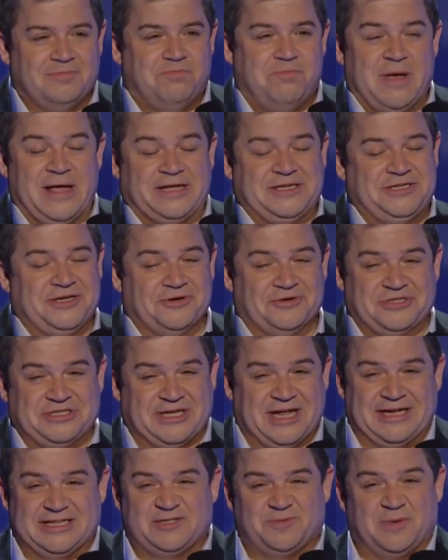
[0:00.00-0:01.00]
Makes no
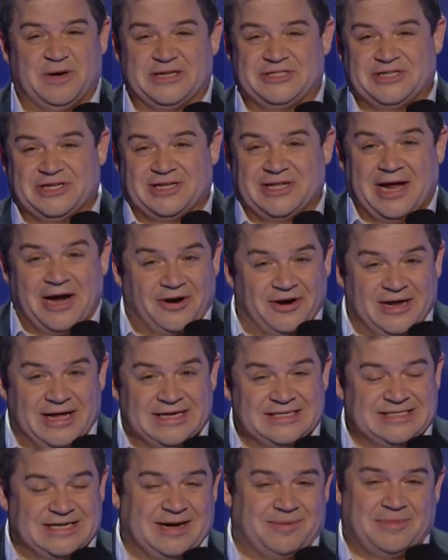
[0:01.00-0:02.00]
sense, but it's
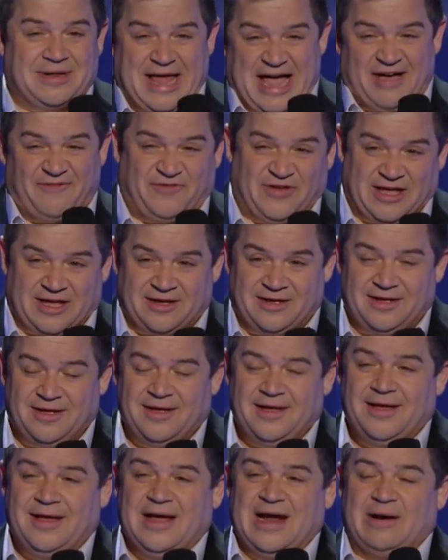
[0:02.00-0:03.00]
hilarious, and I'm laughing.
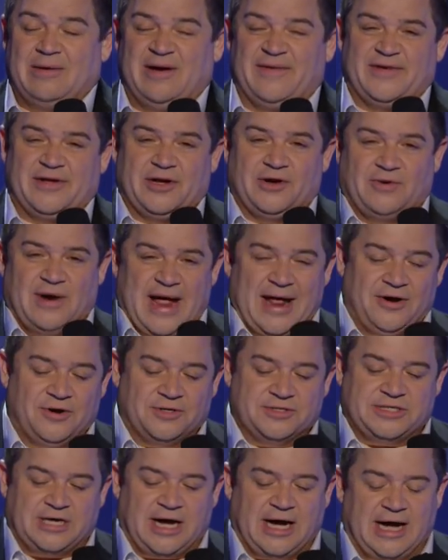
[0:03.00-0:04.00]
We're having a grand
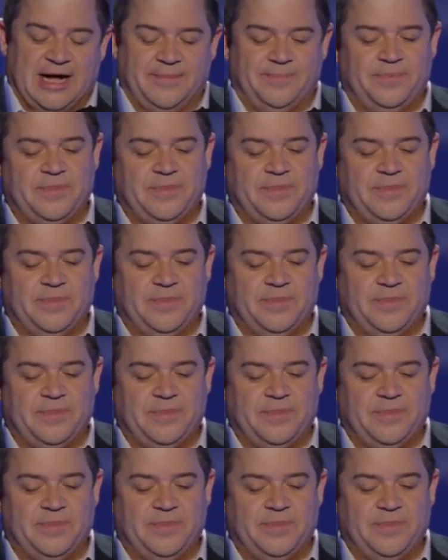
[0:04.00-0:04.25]
old time,